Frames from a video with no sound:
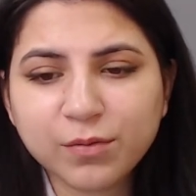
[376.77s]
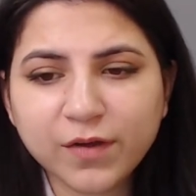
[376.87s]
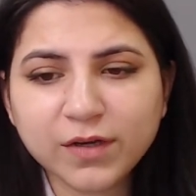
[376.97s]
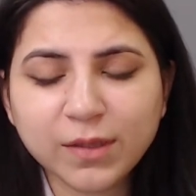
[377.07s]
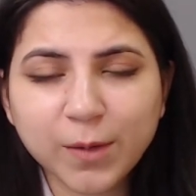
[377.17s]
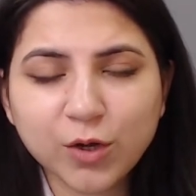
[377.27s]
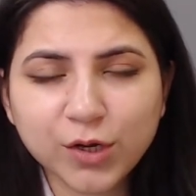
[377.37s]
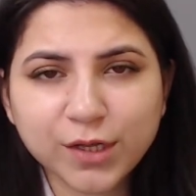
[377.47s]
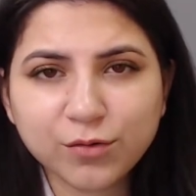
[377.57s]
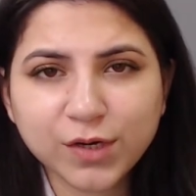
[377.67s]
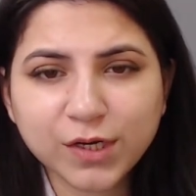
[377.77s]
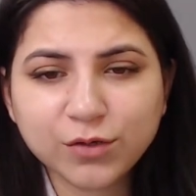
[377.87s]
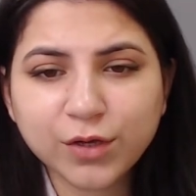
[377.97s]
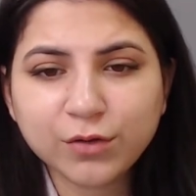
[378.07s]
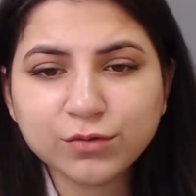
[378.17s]
of antibiotic you need
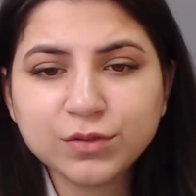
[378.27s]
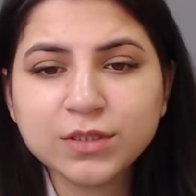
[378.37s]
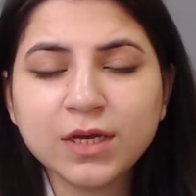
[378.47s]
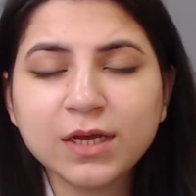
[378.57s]
to use,